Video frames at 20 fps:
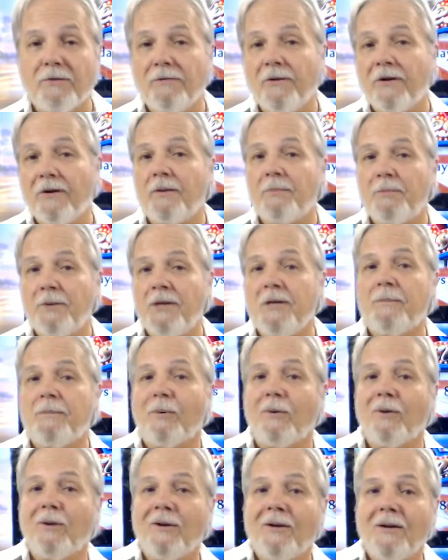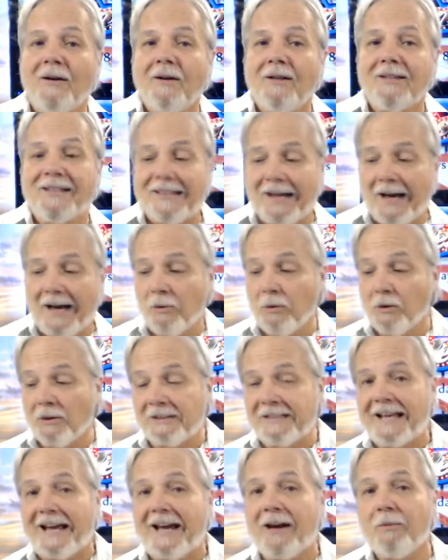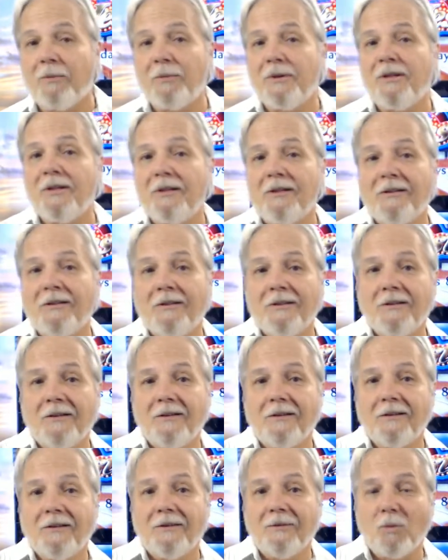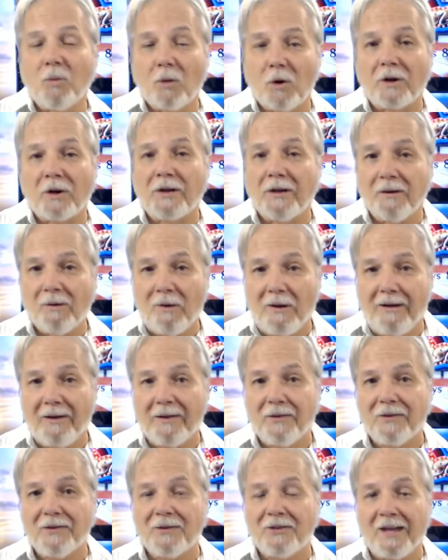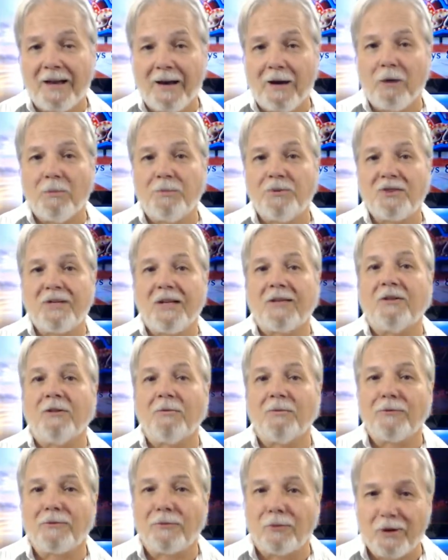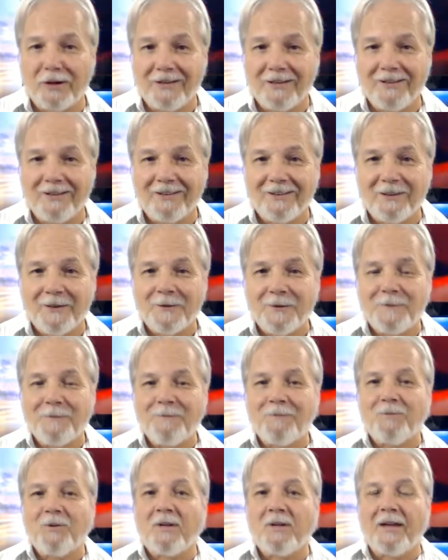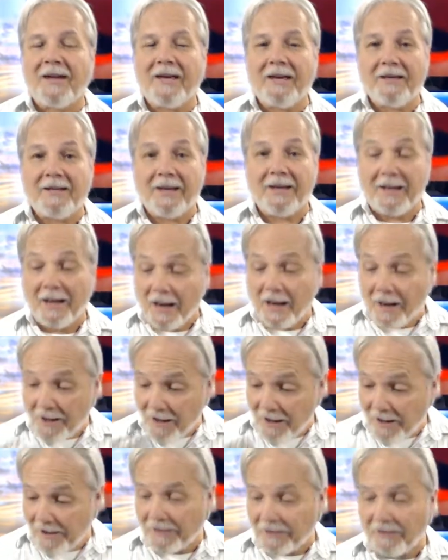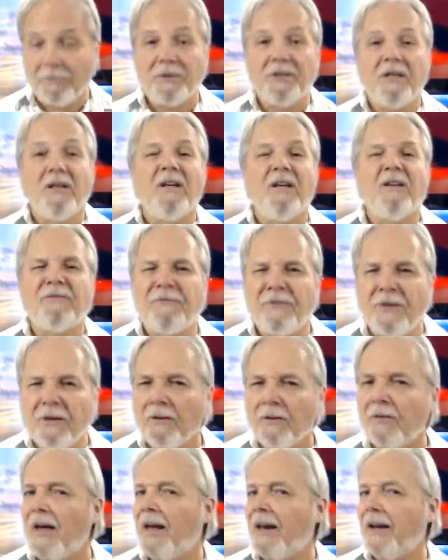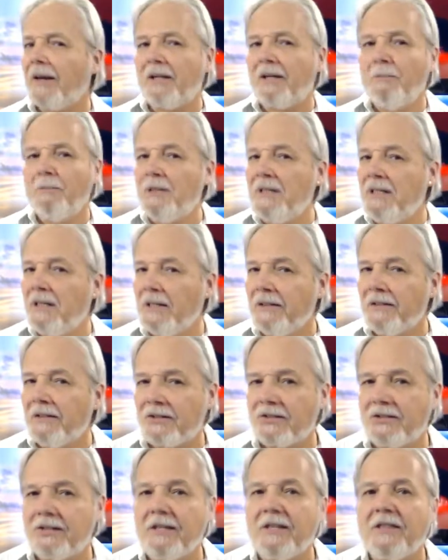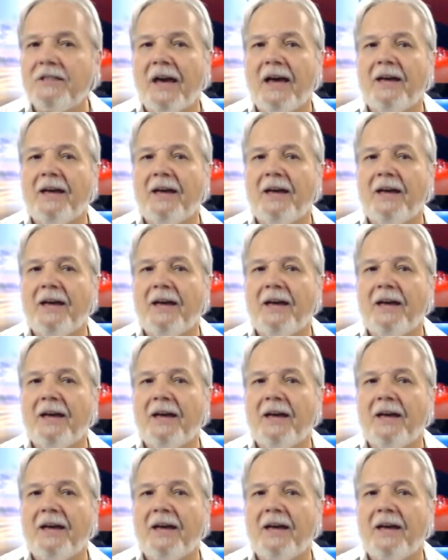people that I will now be working with to help set them free. And I can begin to feel that. I can begin to see that.